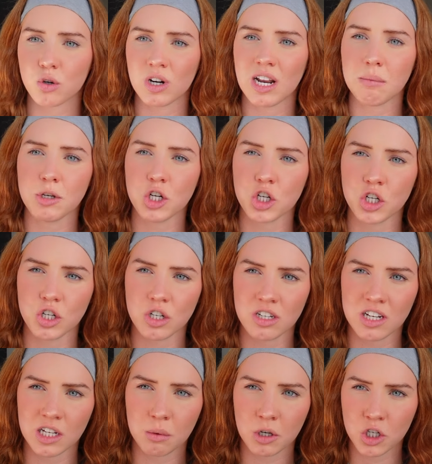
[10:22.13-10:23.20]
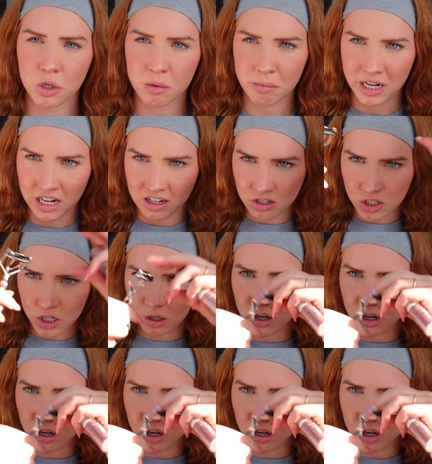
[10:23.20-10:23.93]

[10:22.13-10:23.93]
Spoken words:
Let me just tell you what I do with my eyes. So